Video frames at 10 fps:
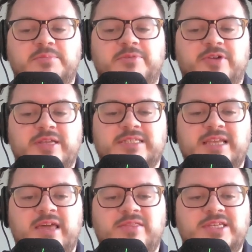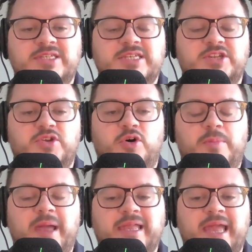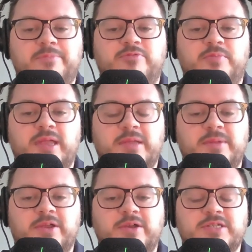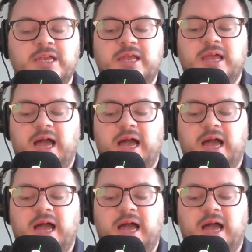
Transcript: and I'm afraid to say this is a no-bet game for me because